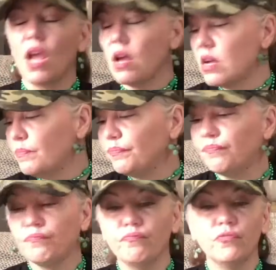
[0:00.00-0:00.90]
Um,
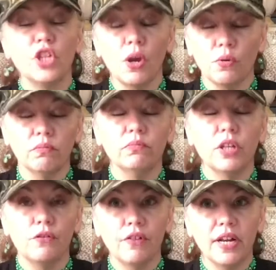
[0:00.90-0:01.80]
so
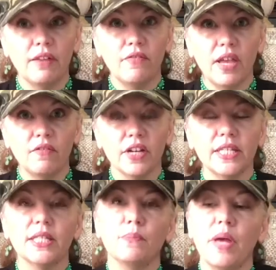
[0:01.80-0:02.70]
no Friday
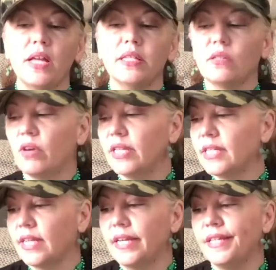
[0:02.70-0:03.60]
favorites, but so I
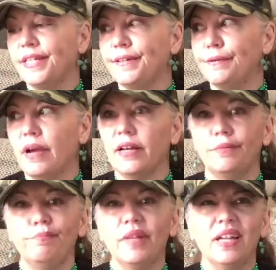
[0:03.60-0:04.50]
decided to
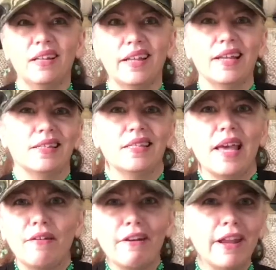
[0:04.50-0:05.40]
um, like a
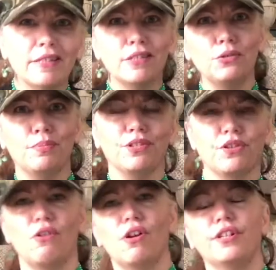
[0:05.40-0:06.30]
Saturday
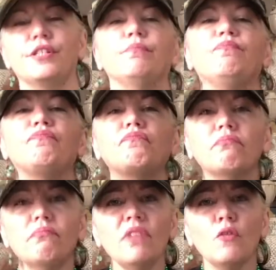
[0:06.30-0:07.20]
superstars
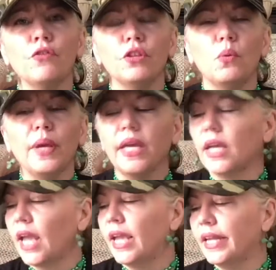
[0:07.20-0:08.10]
for the
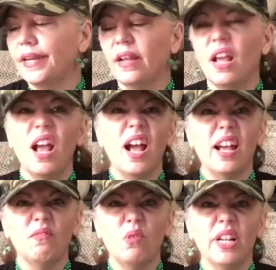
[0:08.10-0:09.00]
week, and I
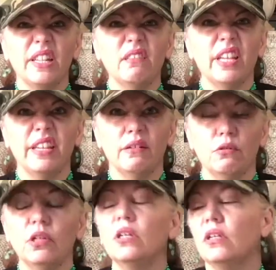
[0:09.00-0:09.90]
have one ew.
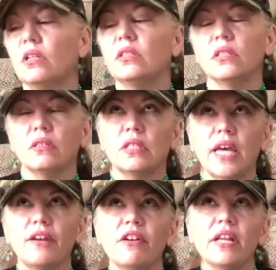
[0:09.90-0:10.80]
So
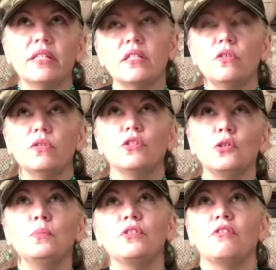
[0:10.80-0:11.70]
Saturday
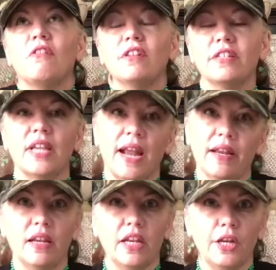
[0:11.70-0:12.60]
superstars
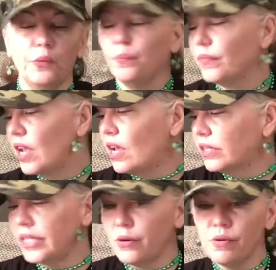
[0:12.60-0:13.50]
and an ew.
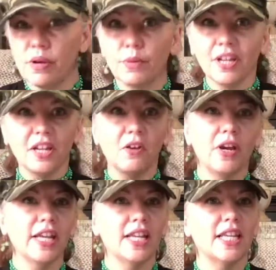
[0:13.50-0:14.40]
So I'm gonna go
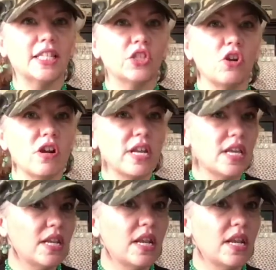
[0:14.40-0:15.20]
ahead and get started